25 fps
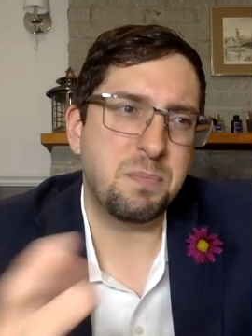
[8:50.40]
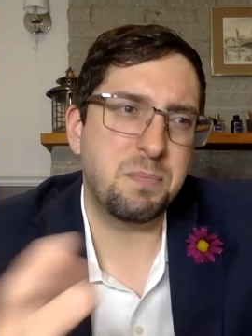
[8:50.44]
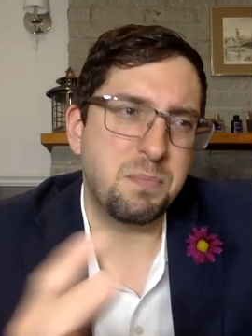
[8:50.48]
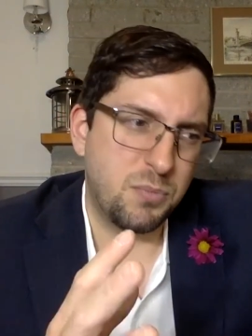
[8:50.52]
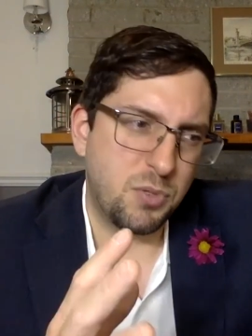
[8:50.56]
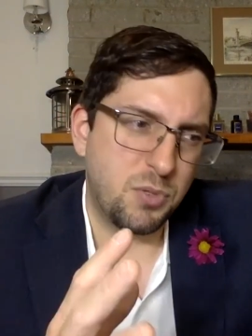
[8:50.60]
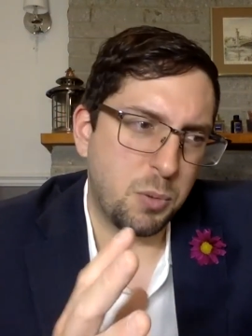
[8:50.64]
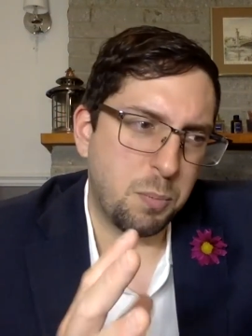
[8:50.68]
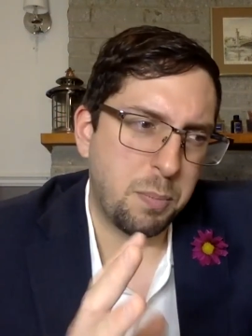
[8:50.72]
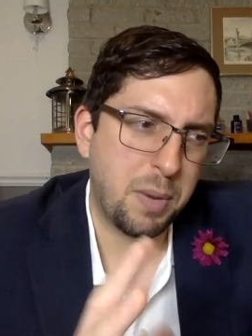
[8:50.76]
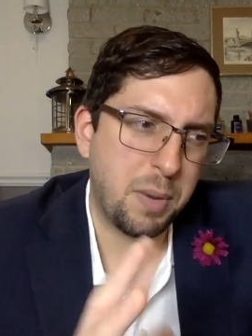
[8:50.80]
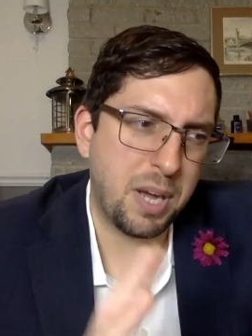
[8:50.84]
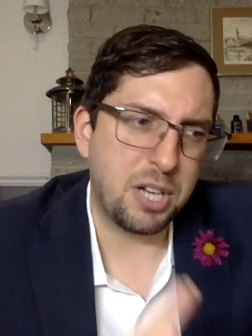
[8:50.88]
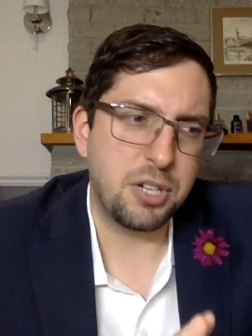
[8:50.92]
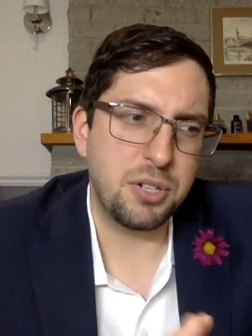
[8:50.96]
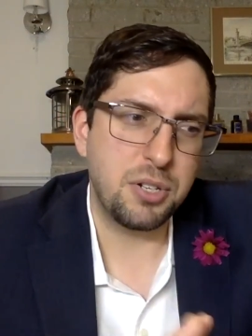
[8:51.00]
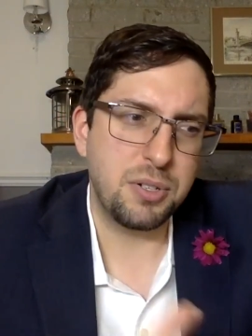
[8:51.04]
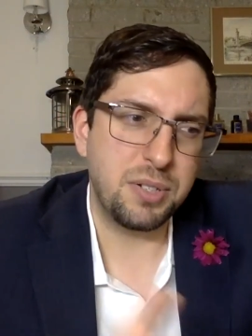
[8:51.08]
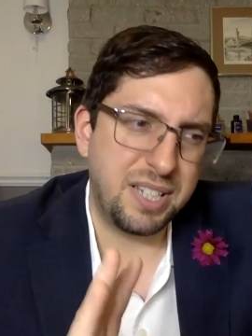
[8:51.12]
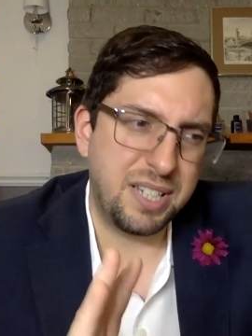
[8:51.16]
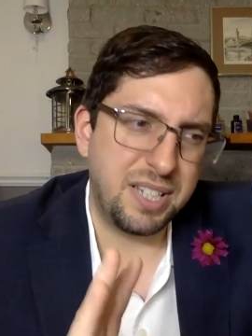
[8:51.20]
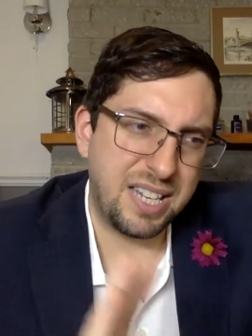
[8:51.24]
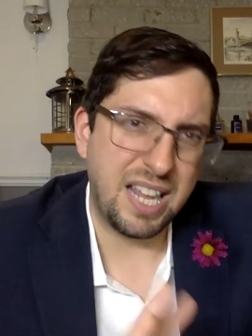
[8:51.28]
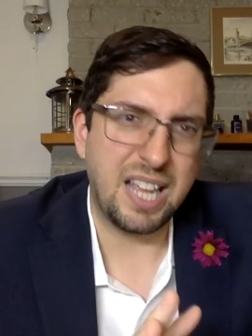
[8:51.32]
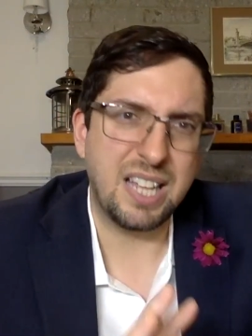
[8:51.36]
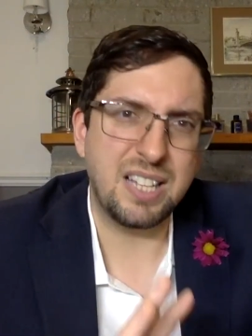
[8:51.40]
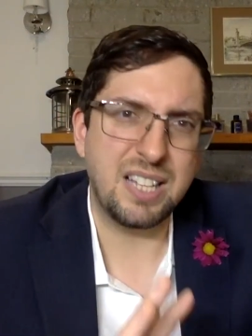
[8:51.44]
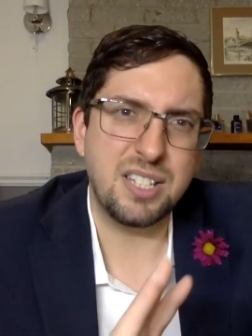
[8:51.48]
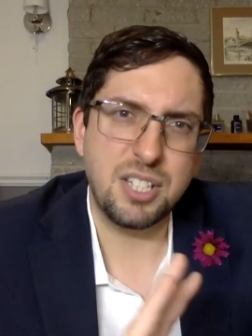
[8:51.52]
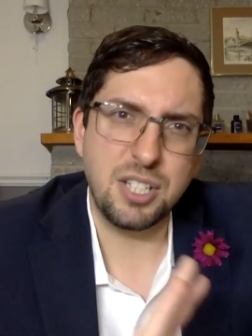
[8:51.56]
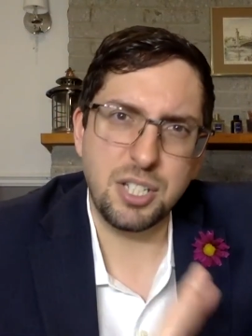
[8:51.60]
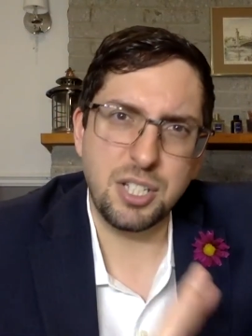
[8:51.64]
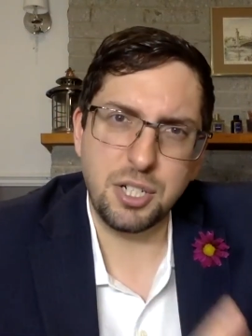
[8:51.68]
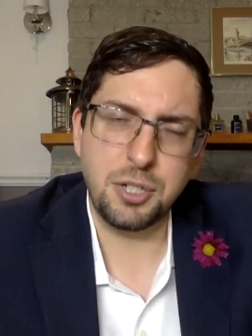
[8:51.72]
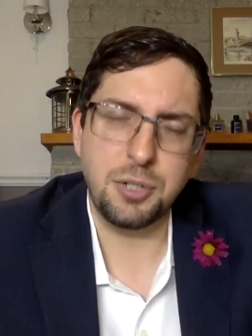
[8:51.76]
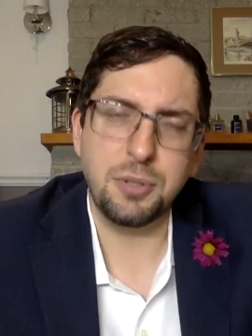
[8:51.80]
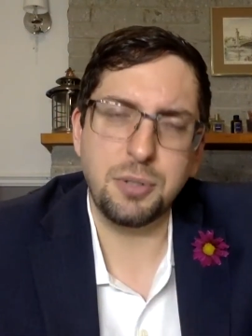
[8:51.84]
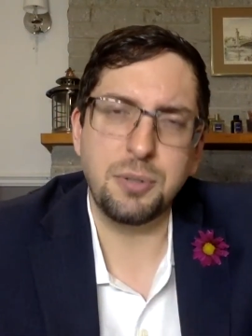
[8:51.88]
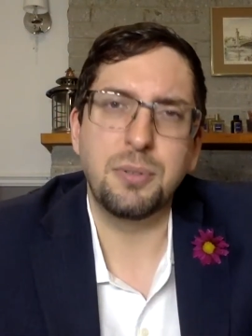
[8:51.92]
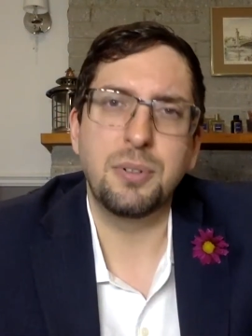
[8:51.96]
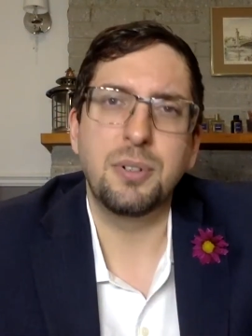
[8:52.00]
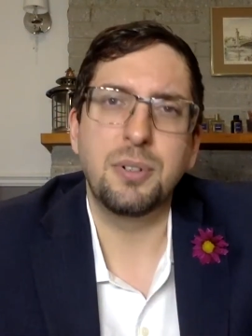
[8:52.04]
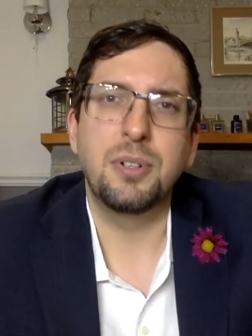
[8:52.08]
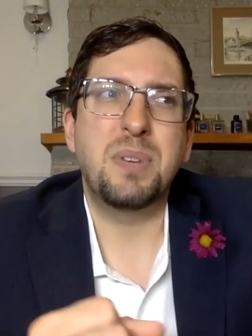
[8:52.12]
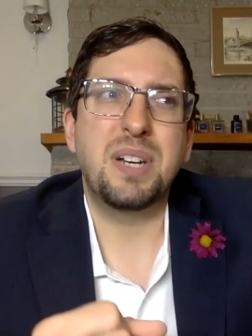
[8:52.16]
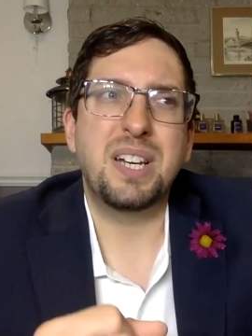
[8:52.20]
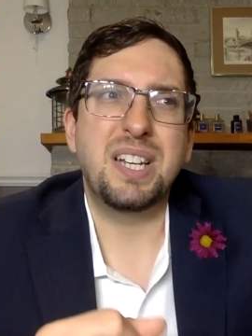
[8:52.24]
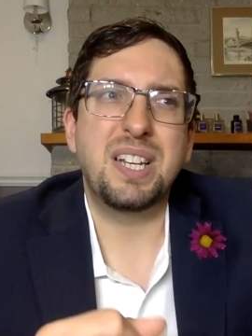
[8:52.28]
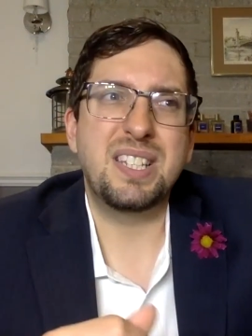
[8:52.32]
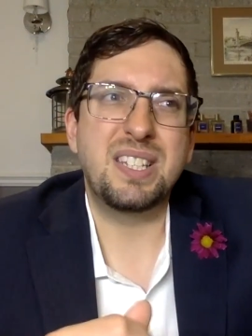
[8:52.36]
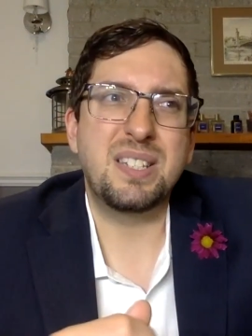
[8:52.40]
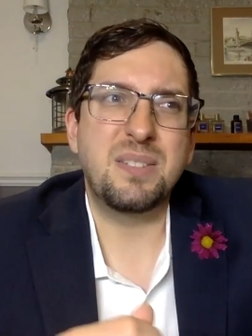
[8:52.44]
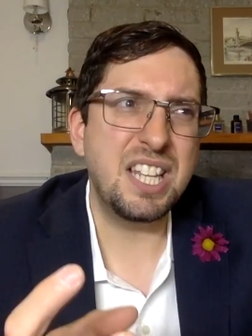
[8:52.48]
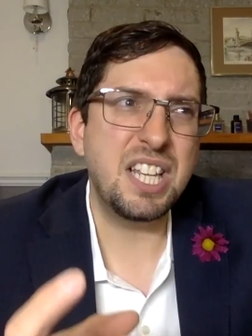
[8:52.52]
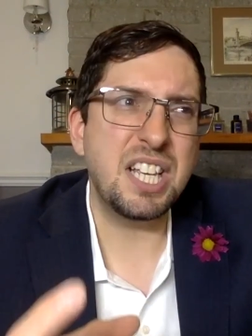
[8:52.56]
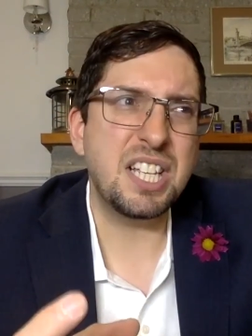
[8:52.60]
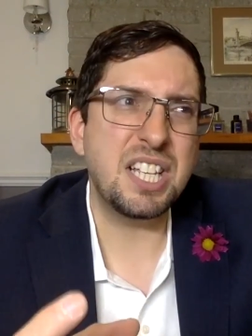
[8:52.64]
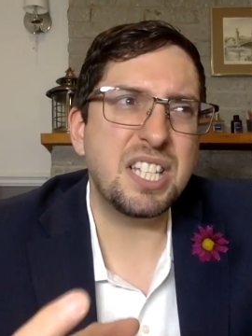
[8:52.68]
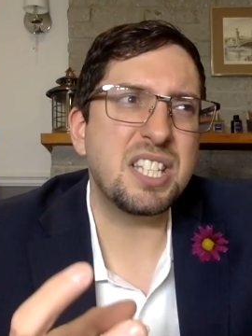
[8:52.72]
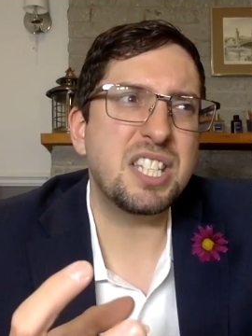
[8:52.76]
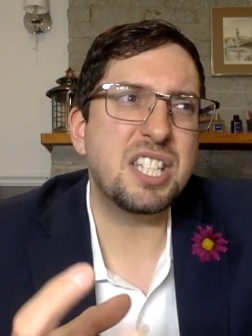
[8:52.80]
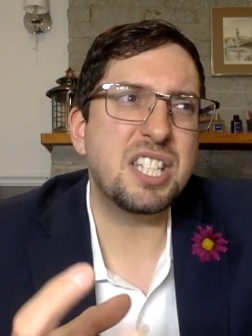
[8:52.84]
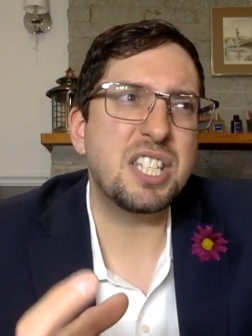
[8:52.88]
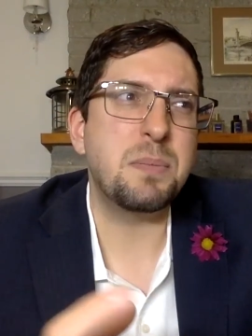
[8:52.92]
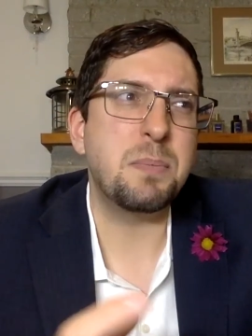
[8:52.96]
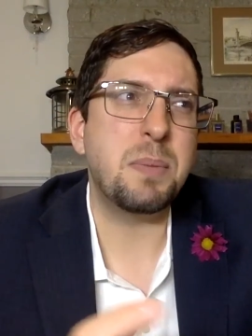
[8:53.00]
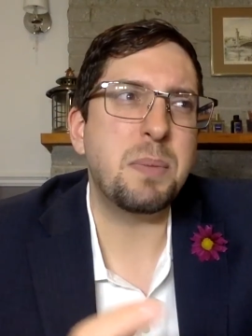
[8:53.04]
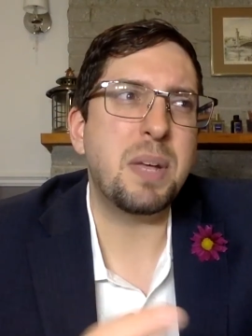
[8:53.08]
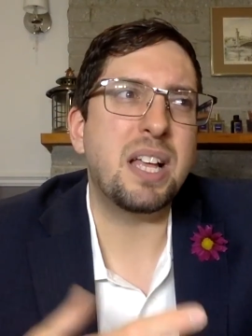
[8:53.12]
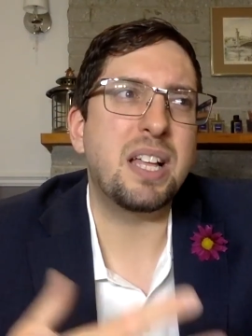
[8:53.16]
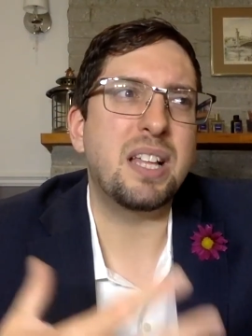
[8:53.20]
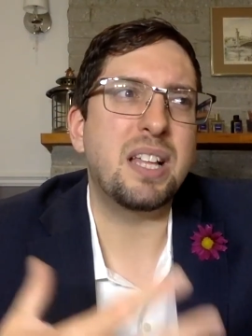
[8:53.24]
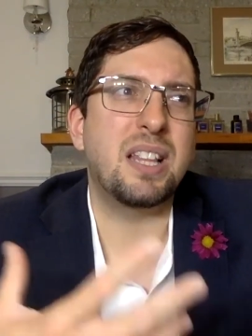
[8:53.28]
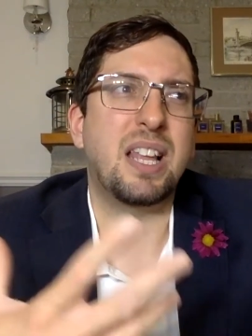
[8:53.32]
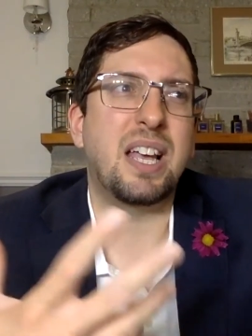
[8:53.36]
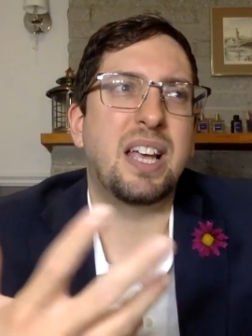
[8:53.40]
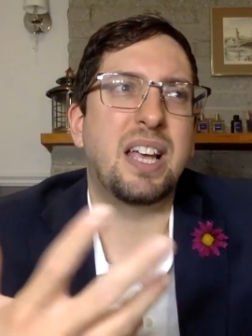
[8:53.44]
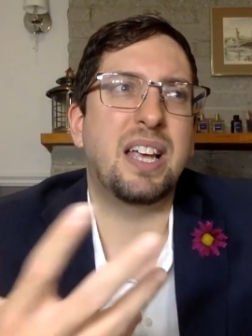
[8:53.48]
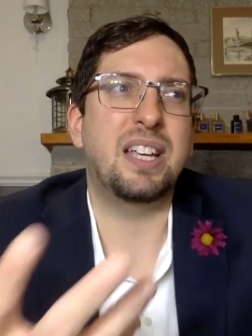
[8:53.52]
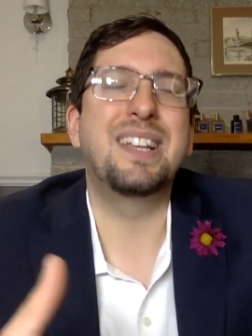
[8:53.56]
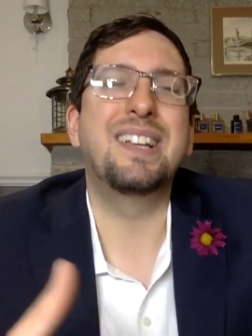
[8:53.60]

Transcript: though patchouli tends to, but it doesn't smell like